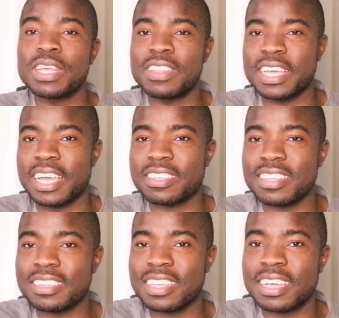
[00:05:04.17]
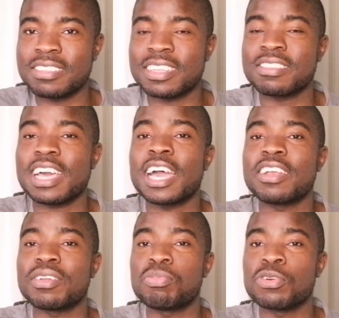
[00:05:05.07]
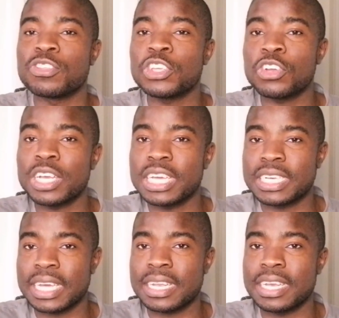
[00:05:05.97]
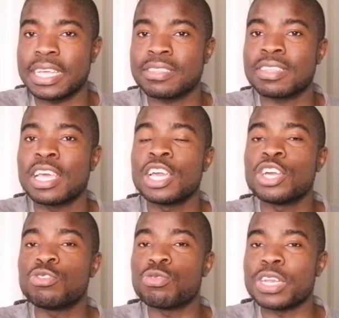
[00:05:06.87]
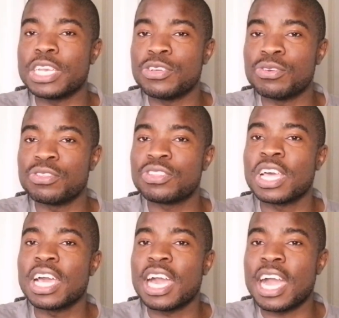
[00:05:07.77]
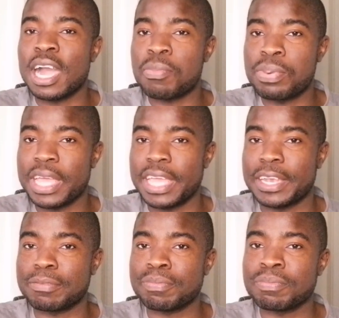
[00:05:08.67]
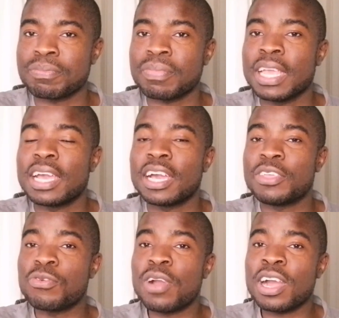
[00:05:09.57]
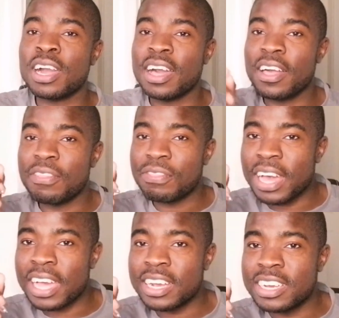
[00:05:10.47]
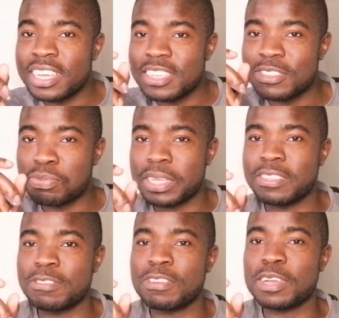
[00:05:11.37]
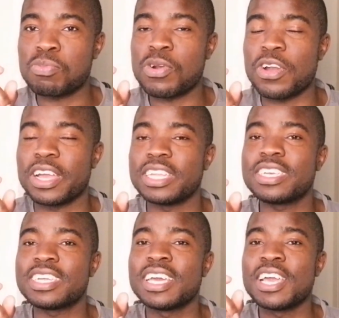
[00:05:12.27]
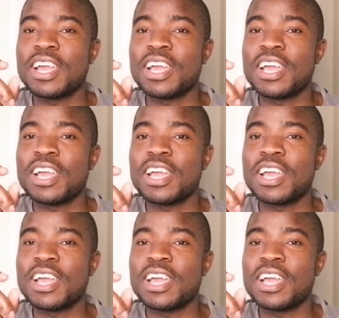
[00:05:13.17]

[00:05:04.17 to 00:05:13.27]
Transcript: breathing exercises and repositioning techniques to reduce her pain. Your third specific point